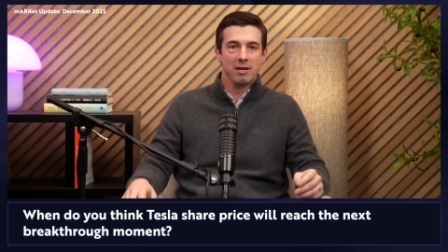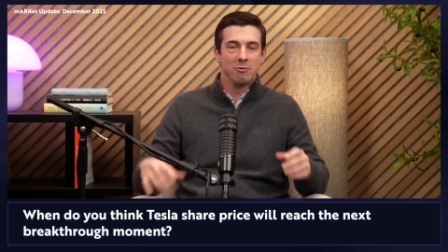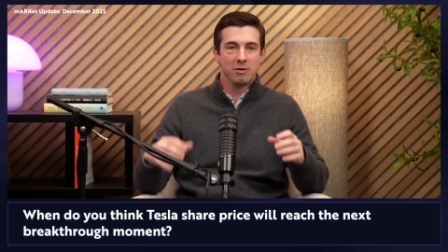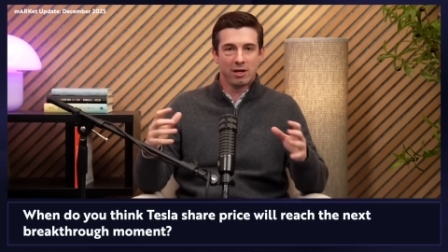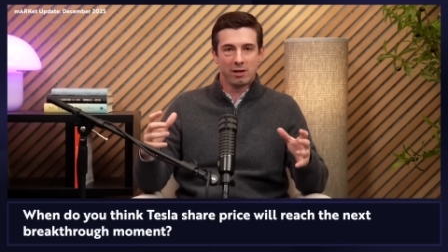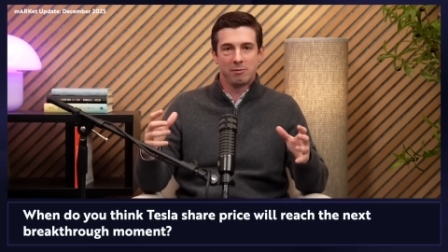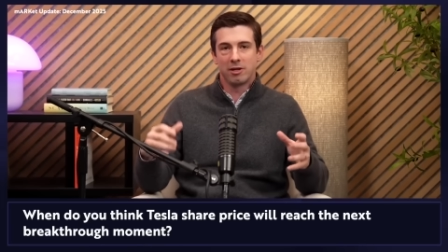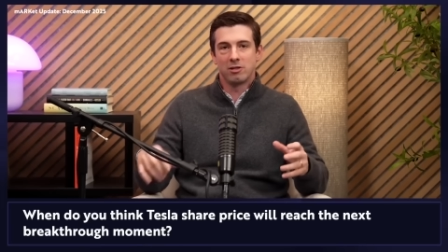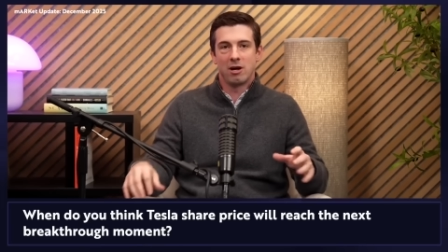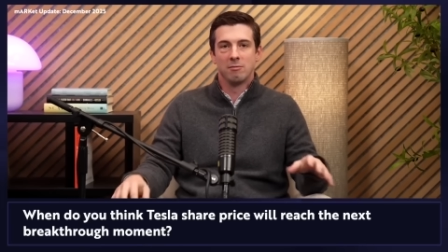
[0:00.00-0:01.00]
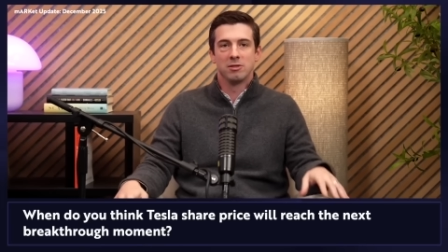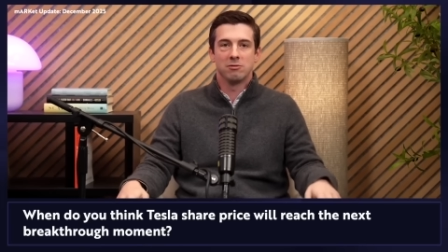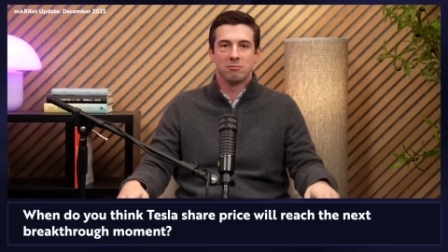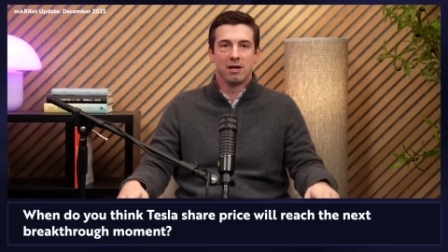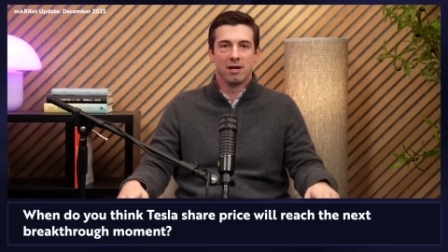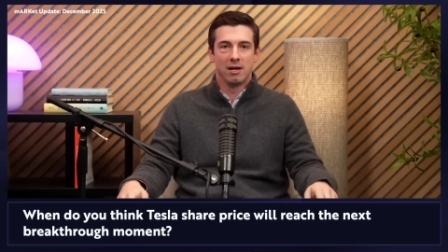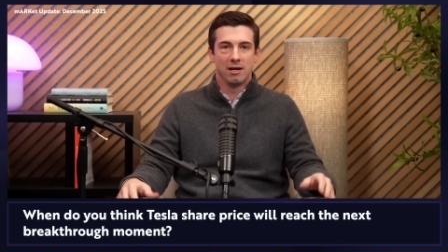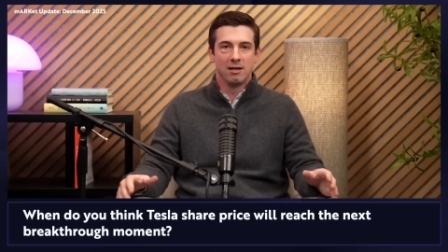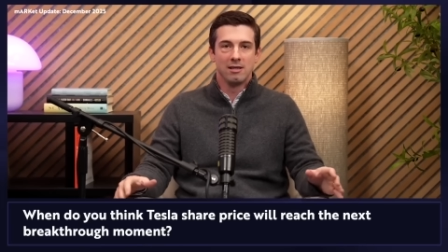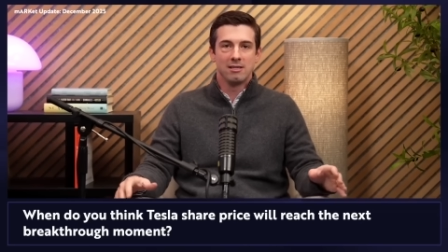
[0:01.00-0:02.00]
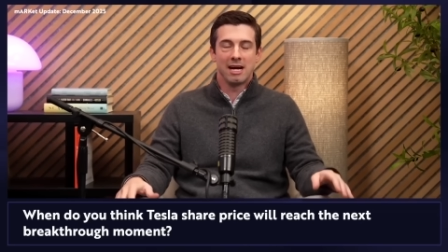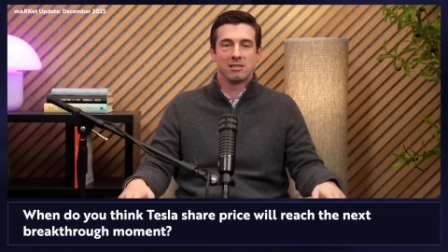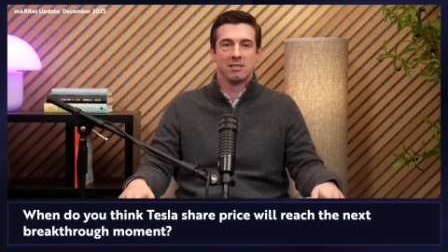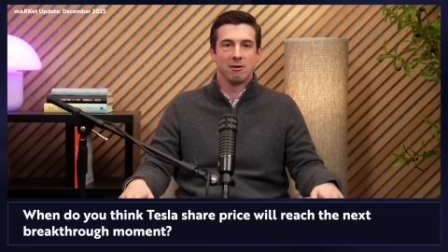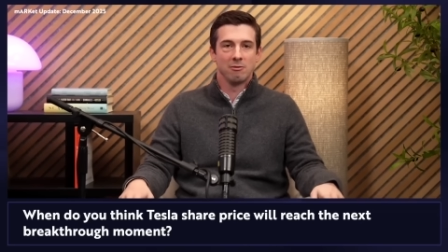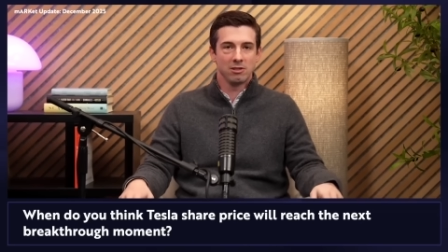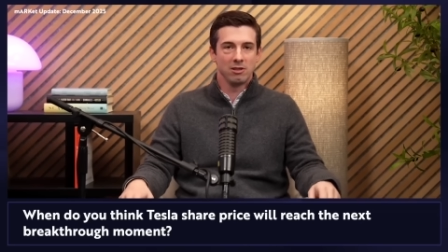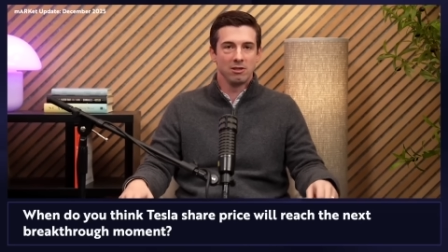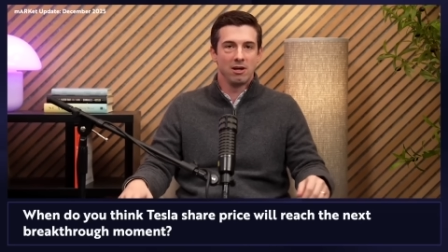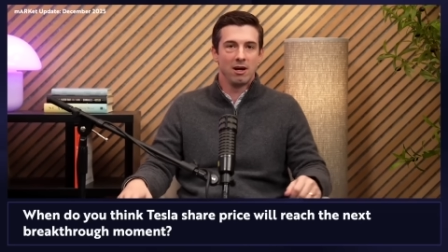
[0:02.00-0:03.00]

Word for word: I know we talk about autonomous taxi networks a